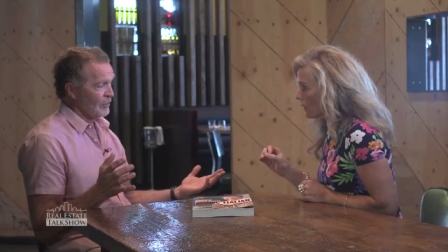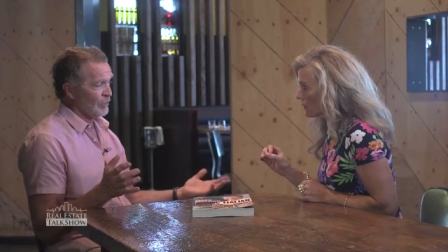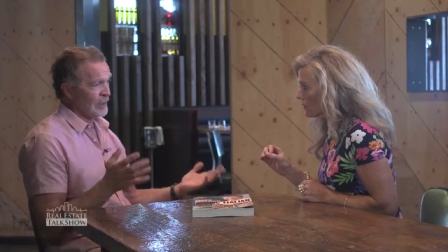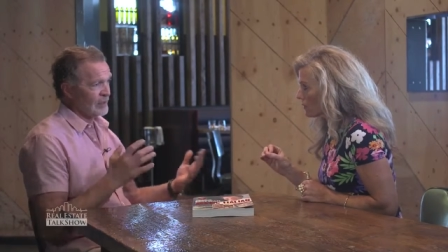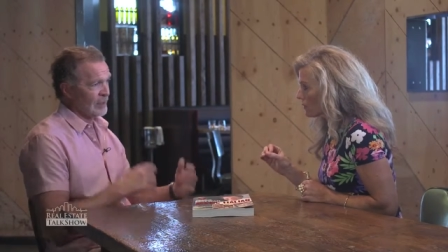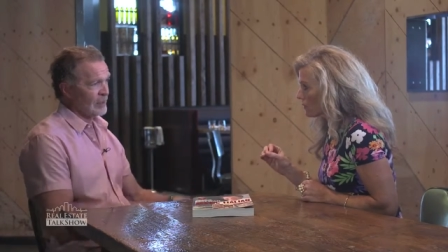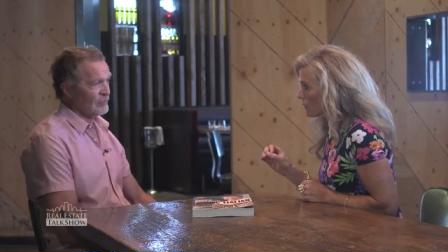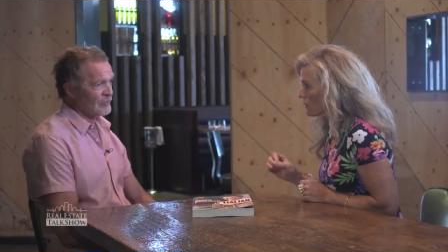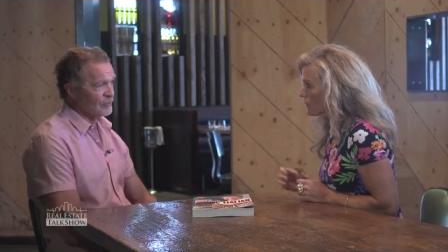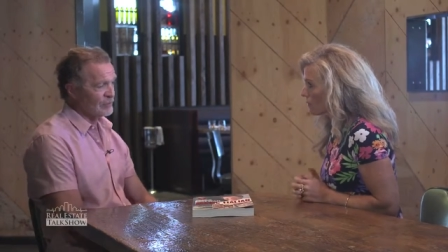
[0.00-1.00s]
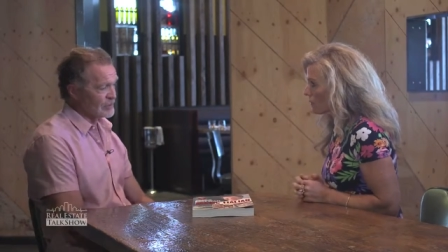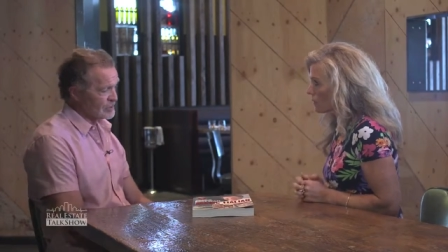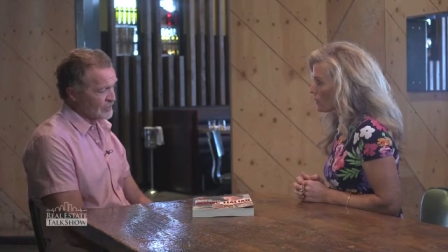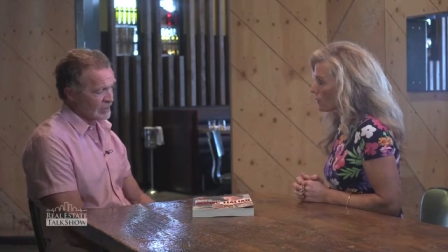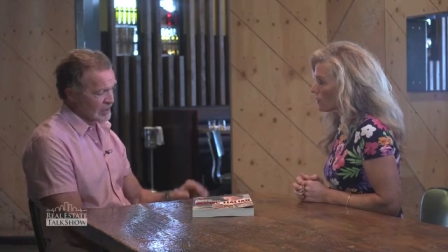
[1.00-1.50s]
Well, I, I, love the food
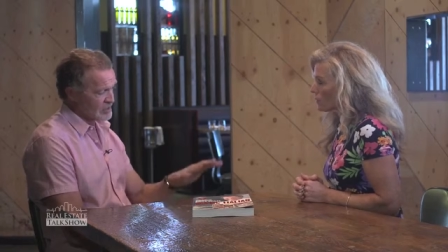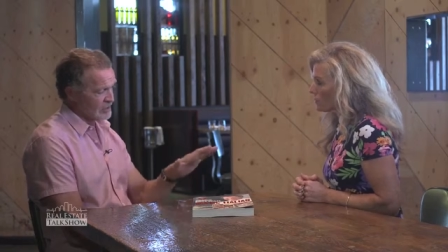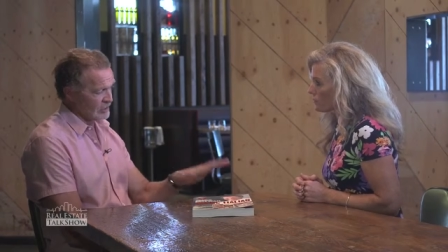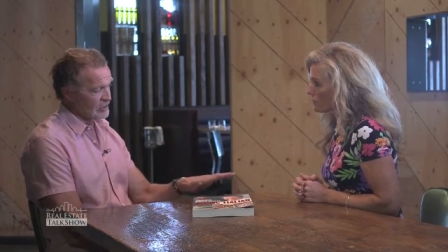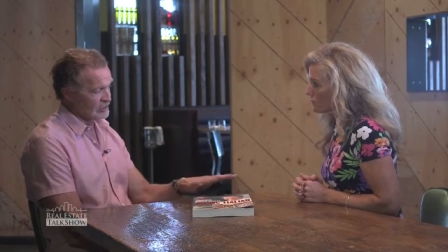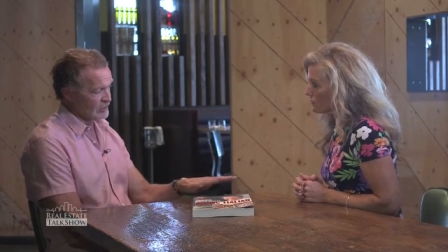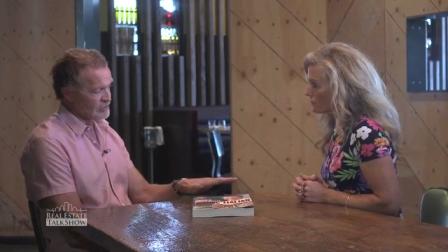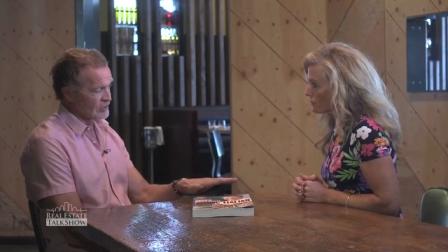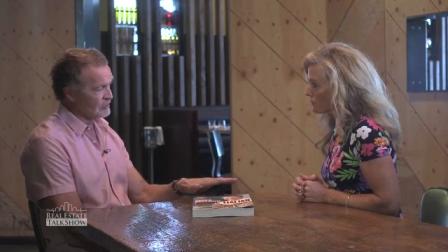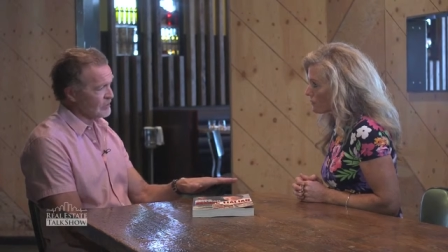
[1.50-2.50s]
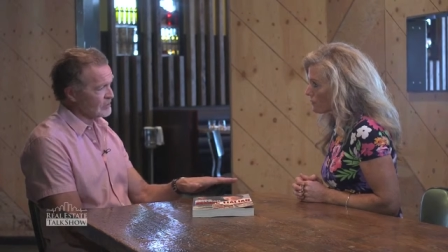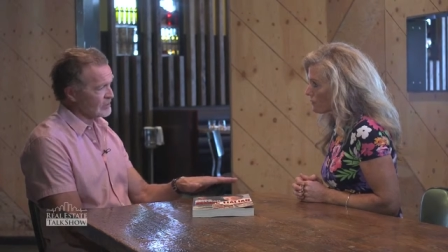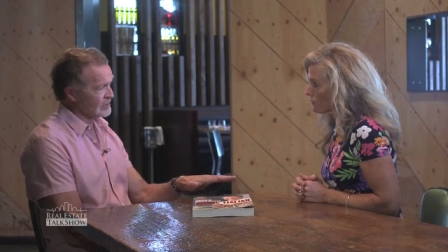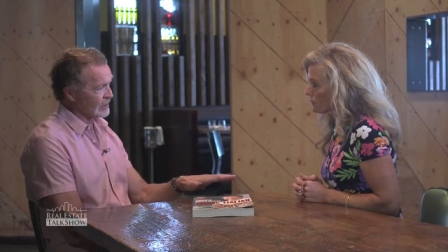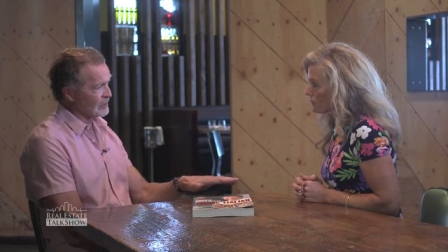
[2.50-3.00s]
business because I started in the restaurant
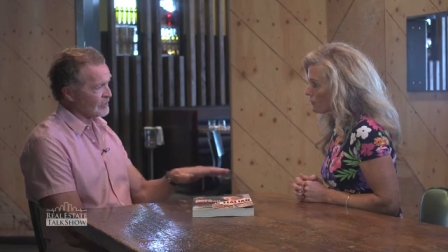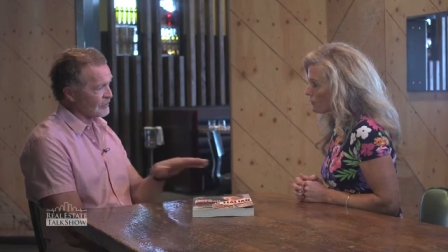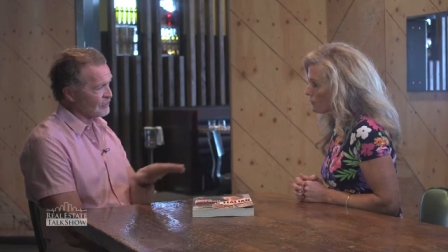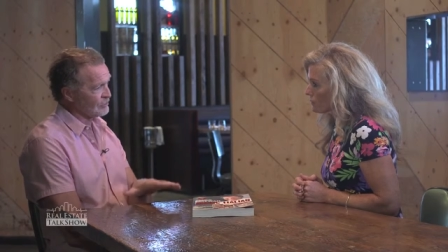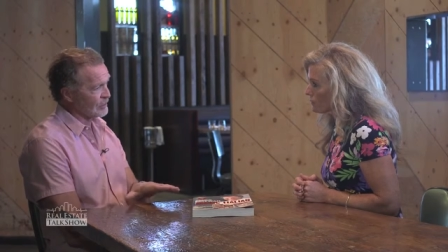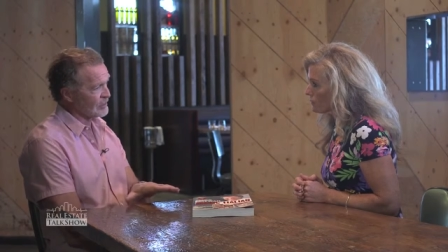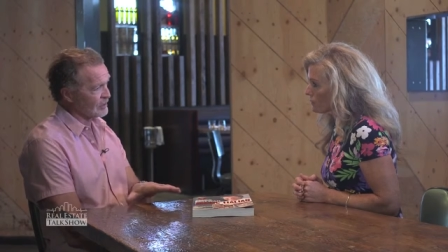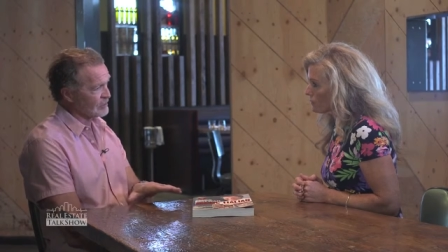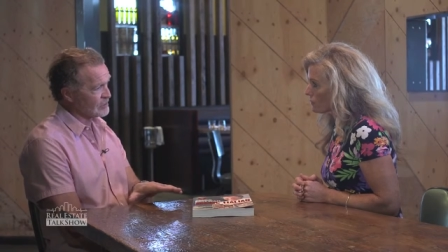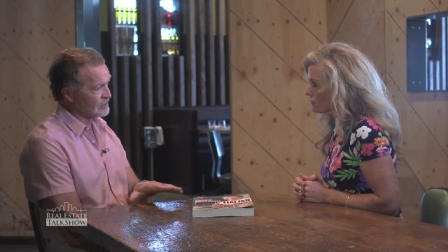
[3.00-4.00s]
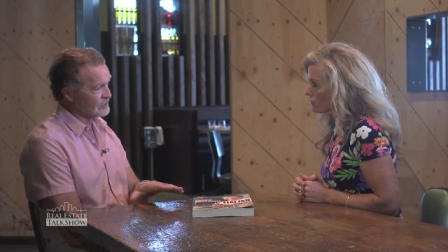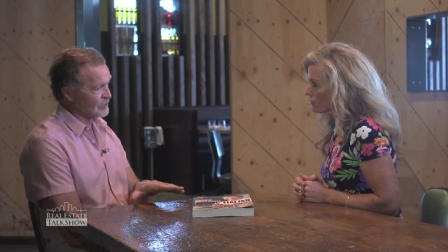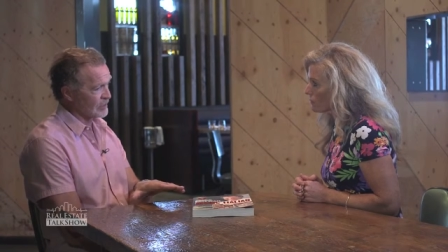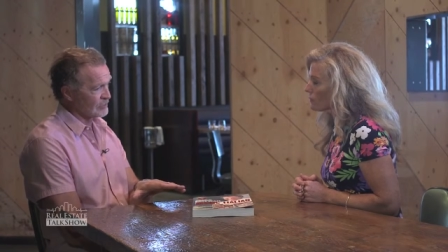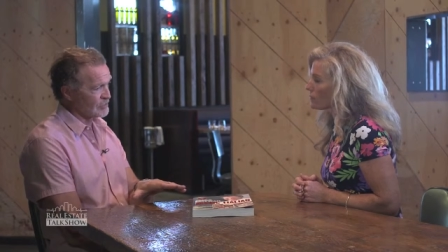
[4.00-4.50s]
business, now I'm in the food retail business,
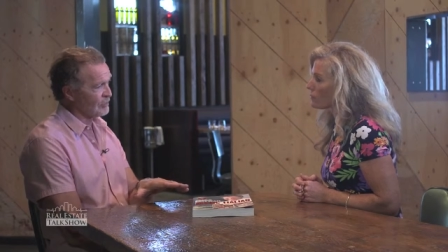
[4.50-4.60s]
but I'm still